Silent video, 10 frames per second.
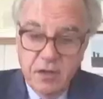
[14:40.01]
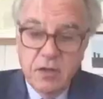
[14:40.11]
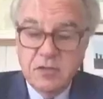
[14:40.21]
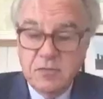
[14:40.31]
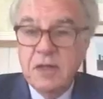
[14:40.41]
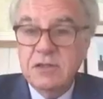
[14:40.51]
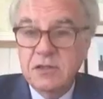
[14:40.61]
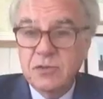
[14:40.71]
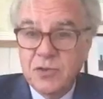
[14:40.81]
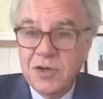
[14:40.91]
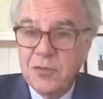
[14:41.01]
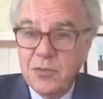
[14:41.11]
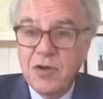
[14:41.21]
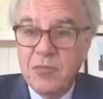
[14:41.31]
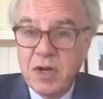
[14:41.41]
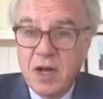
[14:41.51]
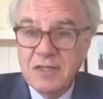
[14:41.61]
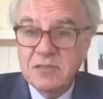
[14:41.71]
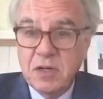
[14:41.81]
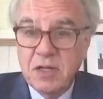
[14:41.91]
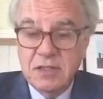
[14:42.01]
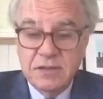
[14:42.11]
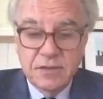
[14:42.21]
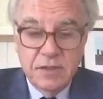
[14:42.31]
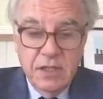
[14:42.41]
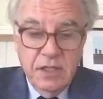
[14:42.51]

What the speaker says: of those patients have been hospitalized.